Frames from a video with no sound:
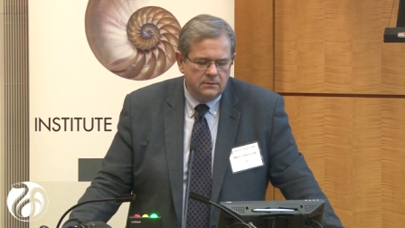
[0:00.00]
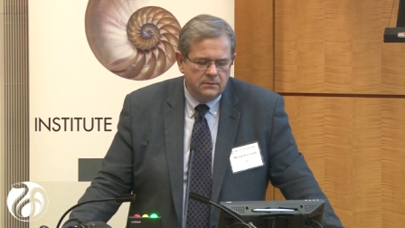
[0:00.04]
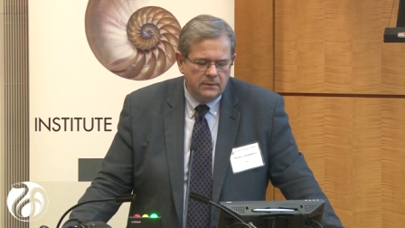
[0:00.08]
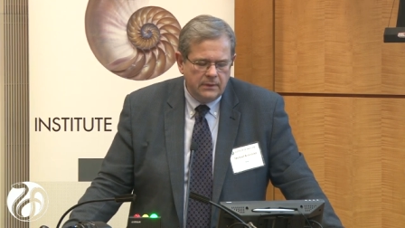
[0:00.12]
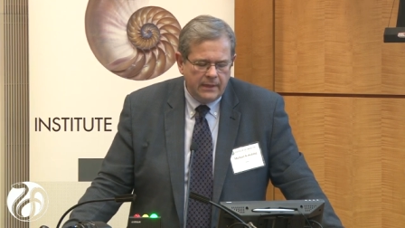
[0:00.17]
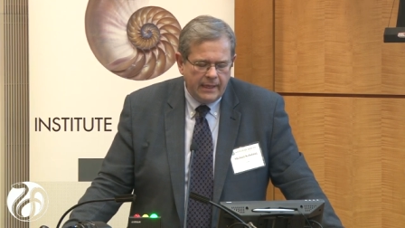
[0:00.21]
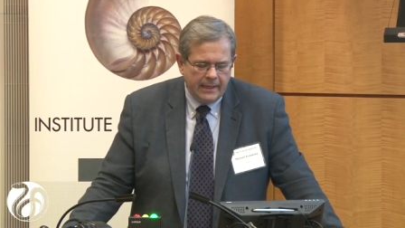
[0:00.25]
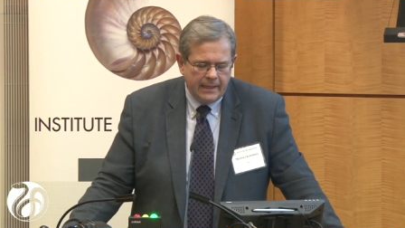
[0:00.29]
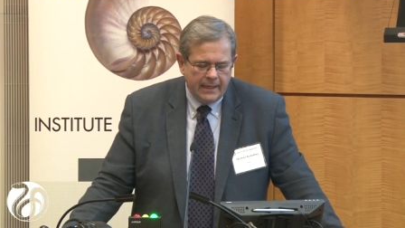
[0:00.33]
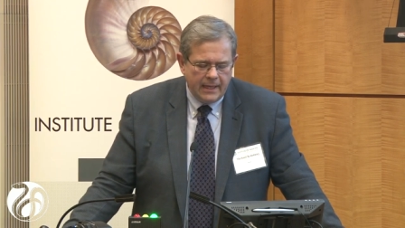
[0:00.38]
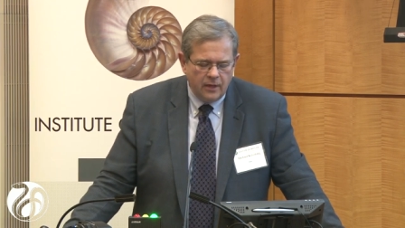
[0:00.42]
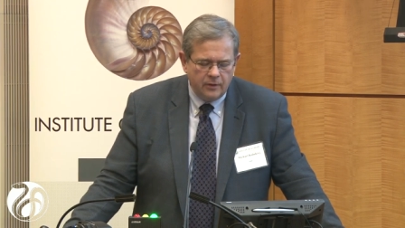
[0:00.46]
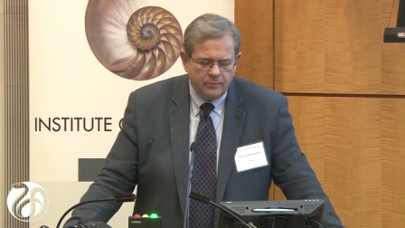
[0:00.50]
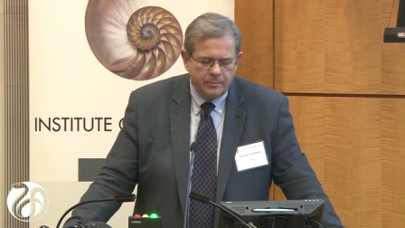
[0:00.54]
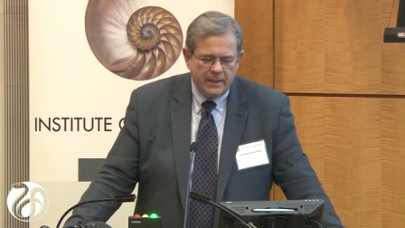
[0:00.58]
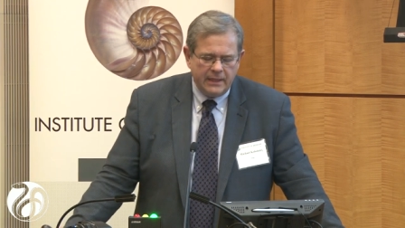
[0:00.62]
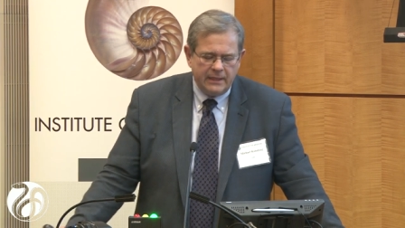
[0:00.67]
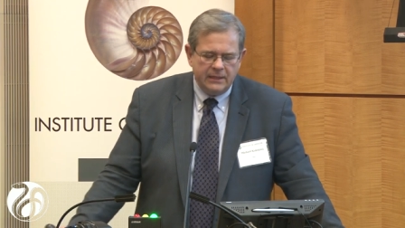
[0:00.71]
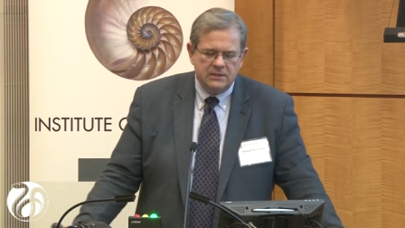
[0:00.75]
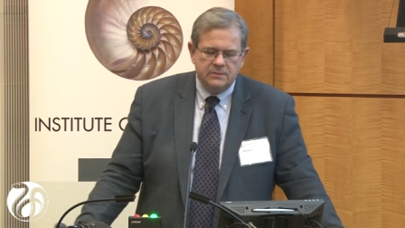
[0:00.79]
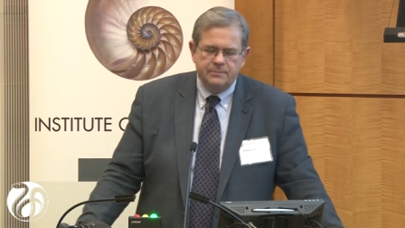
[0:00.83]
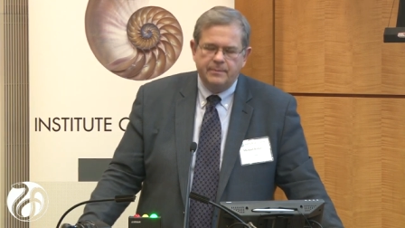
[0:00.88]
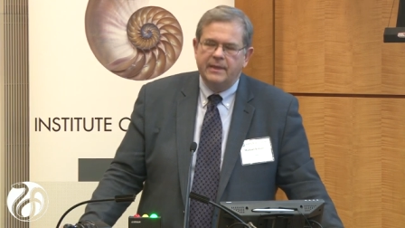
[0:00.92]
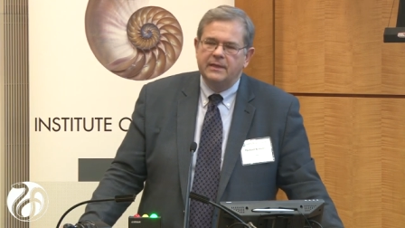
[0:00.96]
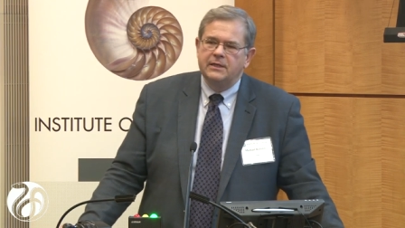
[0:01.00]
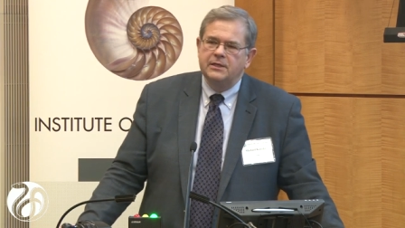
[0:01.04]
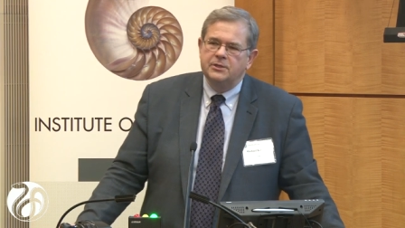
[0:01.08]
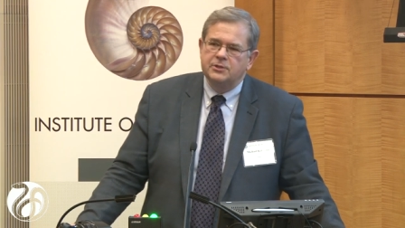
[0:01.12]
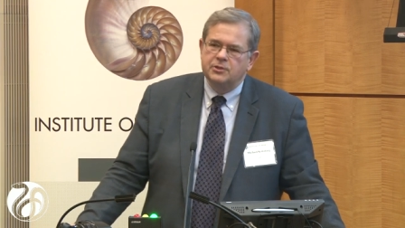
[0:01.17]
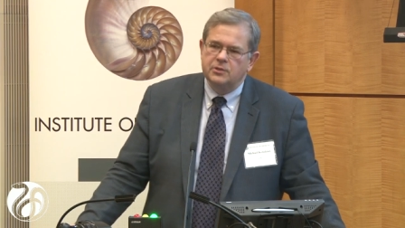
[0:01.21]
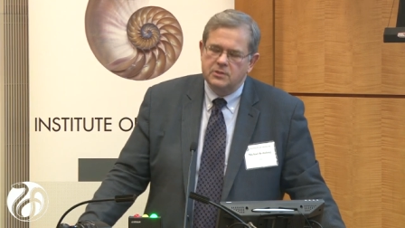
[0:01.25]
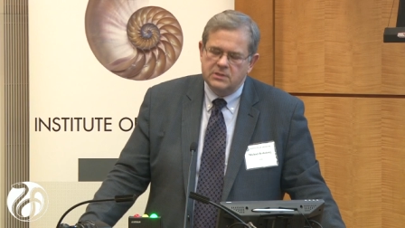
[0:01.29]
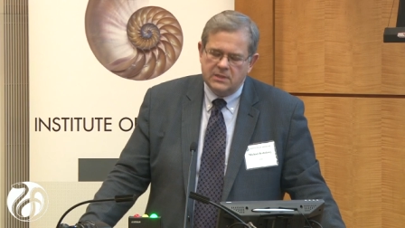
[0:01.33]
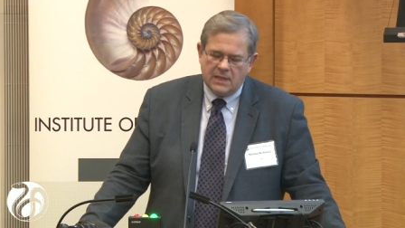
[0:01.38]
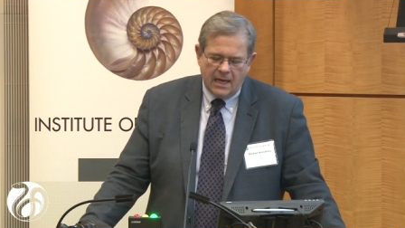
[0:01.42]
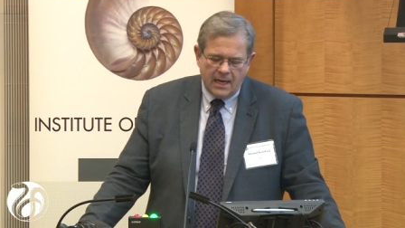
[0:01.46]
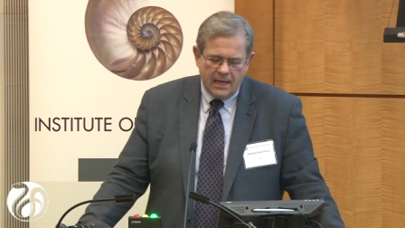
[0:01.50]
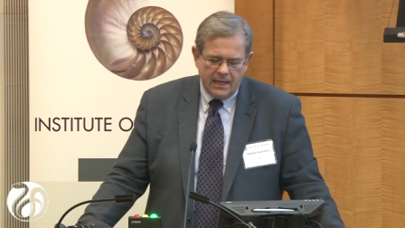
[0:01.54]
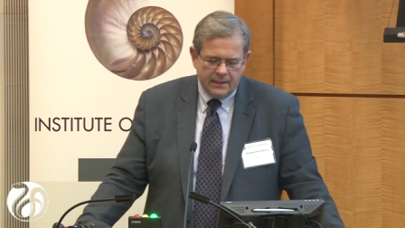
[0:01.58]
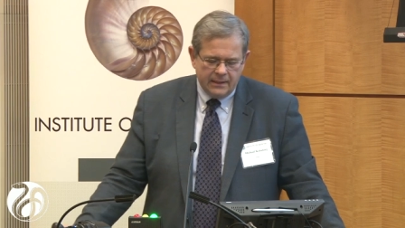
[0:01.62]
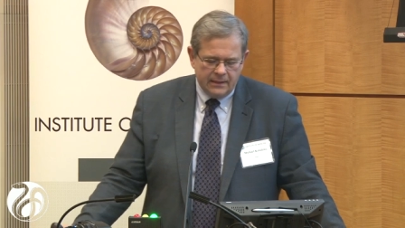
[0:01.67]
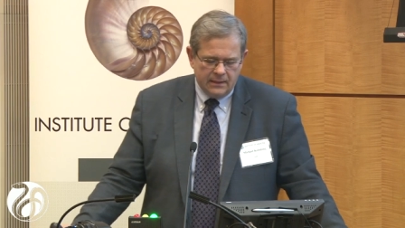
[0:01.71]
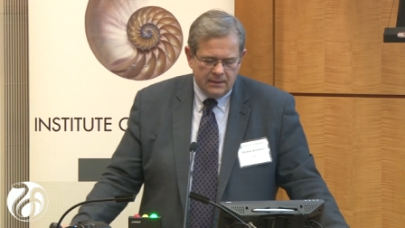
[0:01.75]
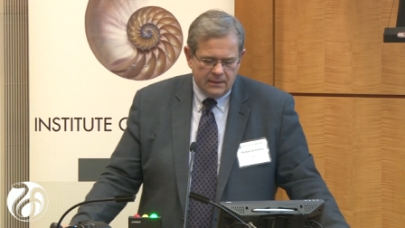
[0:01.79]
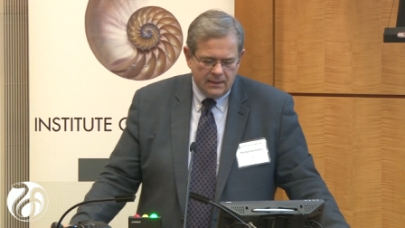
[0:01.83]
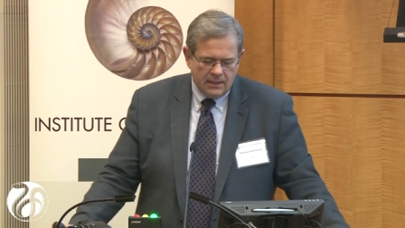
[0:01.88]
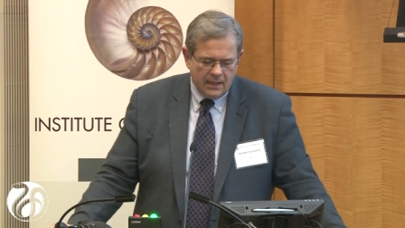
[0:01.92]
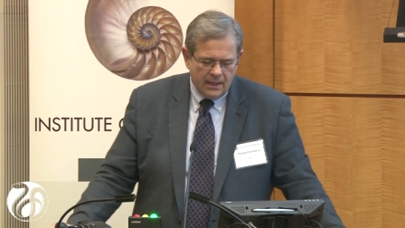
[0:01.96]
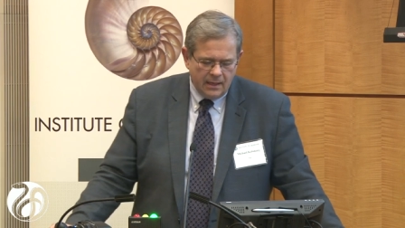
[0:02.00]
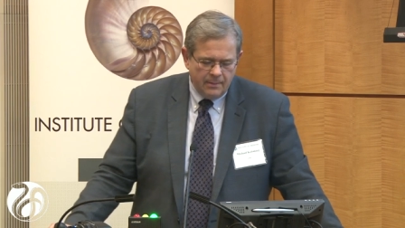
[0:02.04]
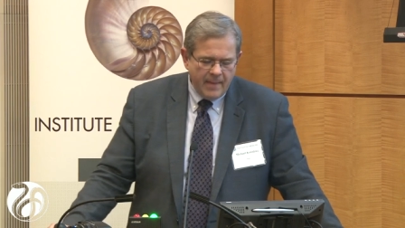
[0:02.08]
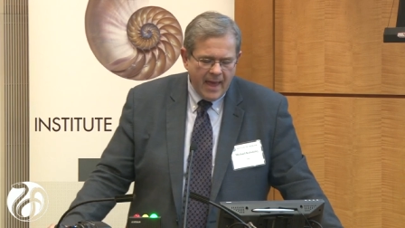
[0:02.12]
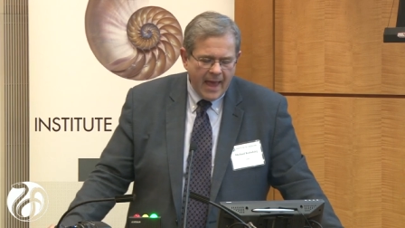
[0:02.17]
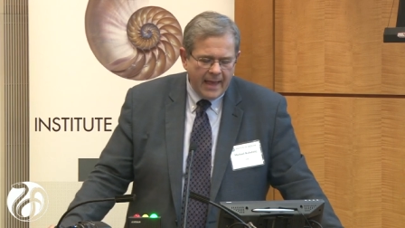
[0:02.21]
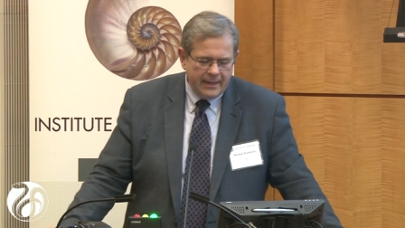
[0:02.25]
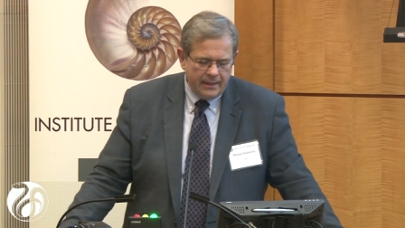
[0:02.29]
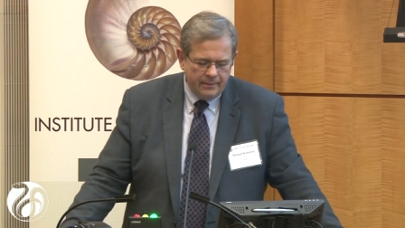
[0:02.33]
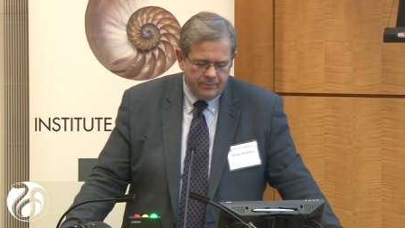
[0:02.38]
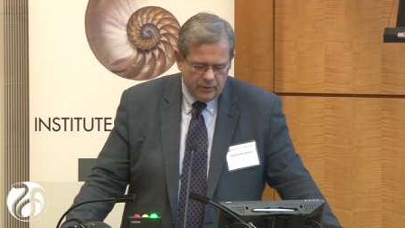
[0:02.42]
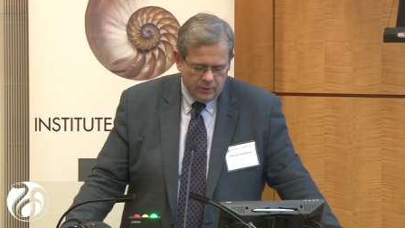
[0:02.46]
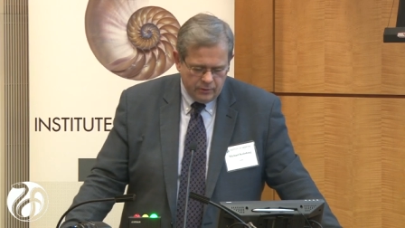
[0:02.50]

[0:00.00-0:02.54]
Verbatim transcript: and health plan expenditures on uh, imatinib